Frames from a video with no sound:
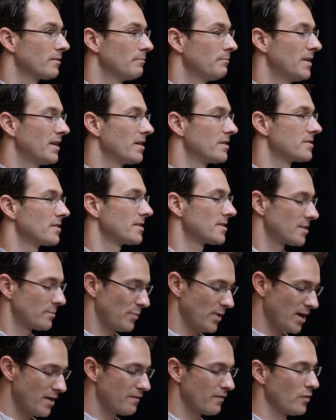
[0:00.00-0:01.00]
because it's
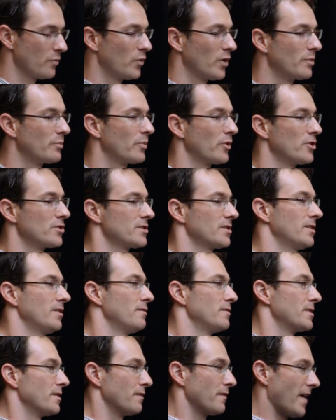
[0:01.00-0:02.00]
spread from one
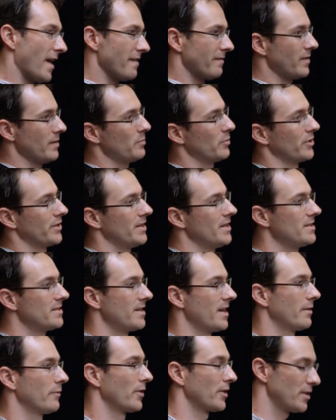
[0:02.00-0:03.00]
person to 5 people in his
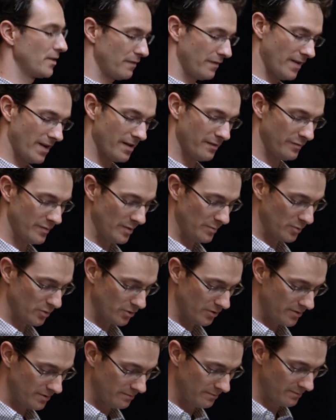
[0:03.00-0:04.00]
network to 5
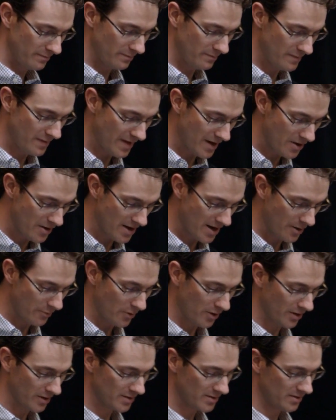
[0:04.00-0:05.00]
people in their
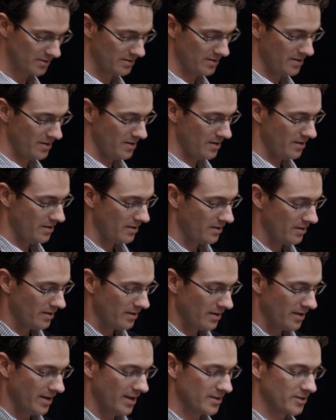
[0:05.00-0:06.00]
networks.
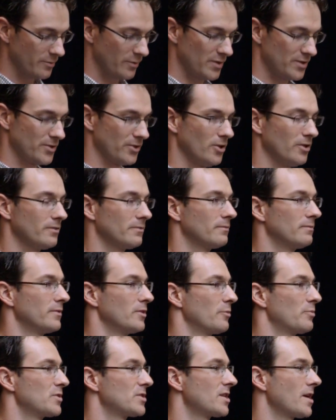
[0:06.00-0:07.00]
As a result,
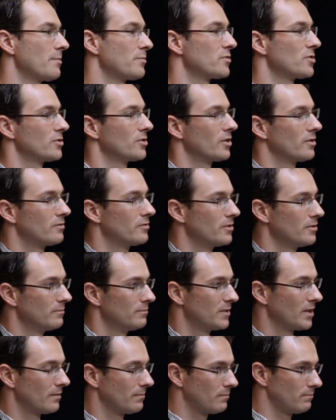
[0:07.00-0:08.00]
your perception,
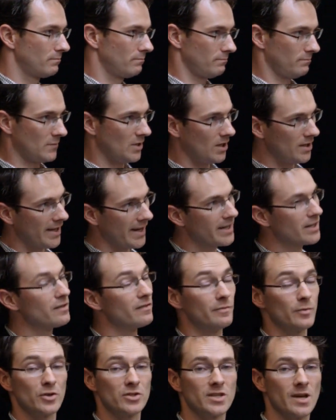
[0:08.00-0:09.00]
the
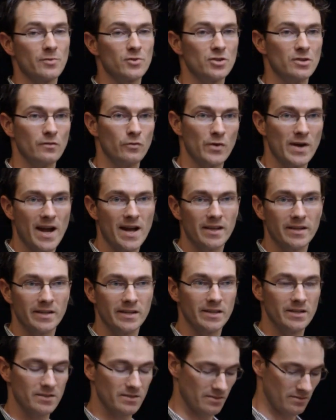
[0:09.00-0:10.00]
collective perception of
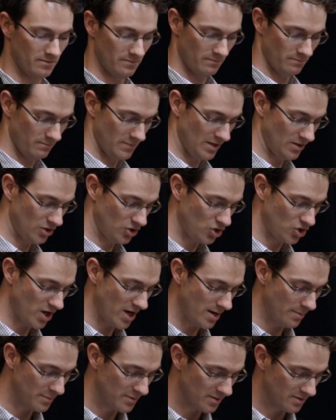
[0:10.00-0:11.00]
reality is
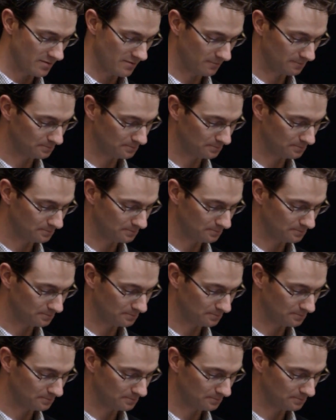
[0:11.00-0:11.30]
shaped.